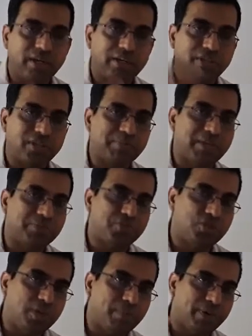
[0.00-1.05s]
It's sometimes
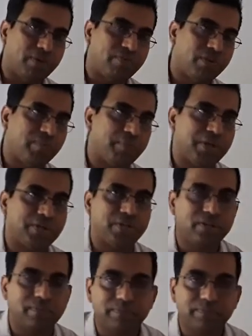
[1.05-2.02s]
cheaper for the patient,